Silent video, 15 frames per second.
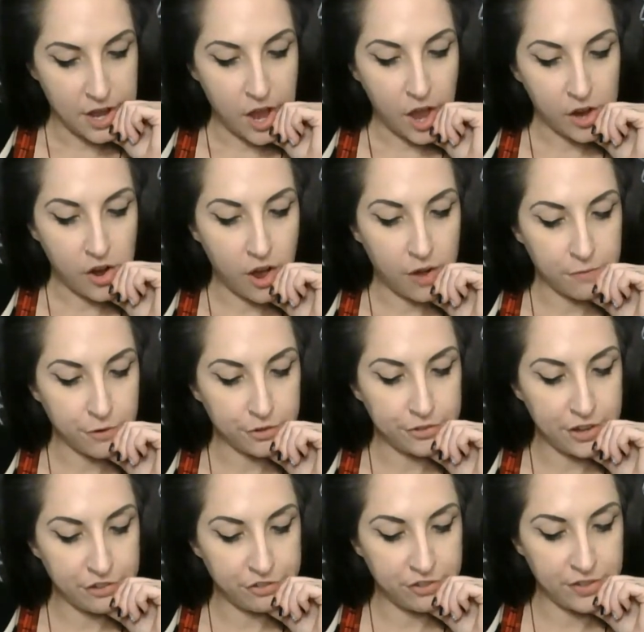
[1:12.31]
A
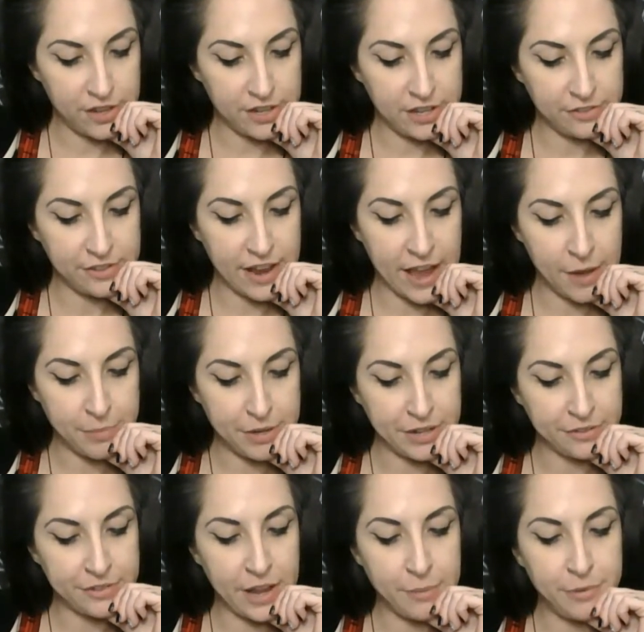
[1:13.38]
conversation that needs to happen.
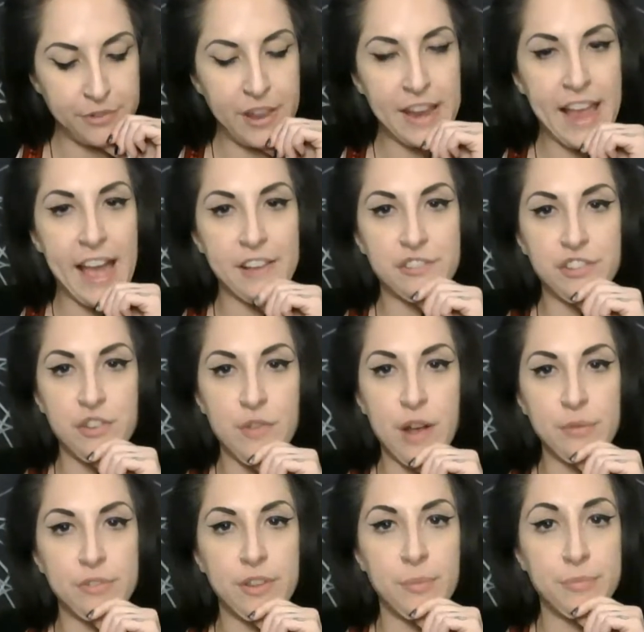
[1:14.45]
It's time to take action
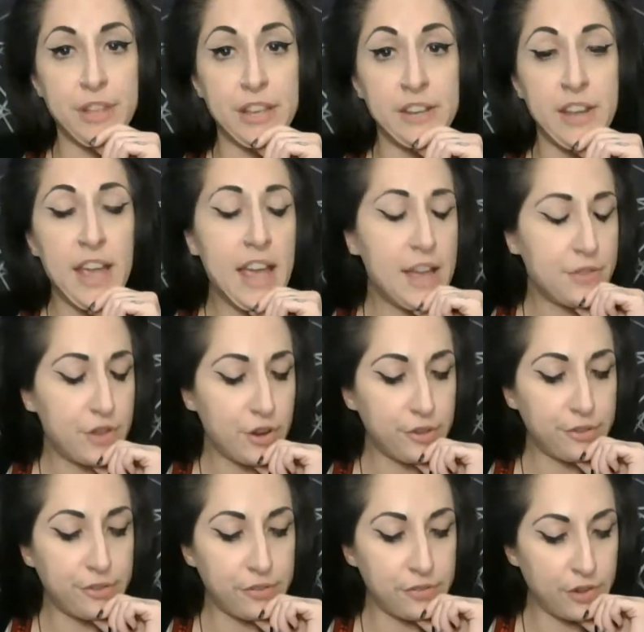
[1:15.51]
around something.
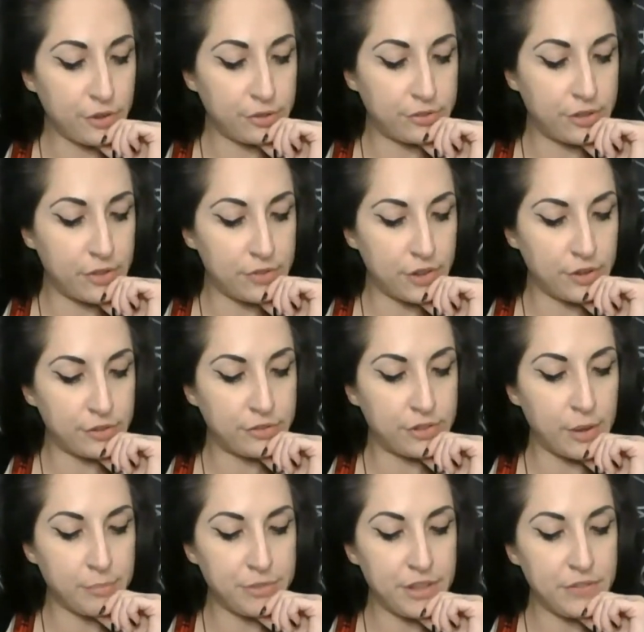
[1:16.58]
There's, there's, there's
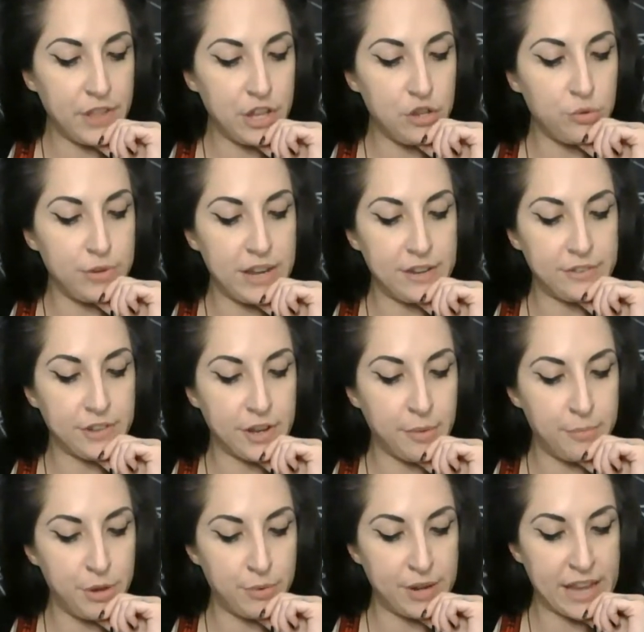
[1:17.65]
something that you need to
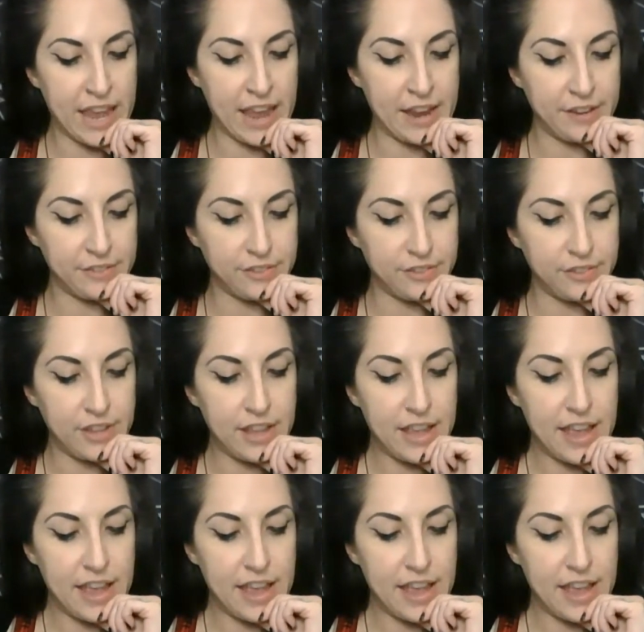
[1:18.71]
communicate.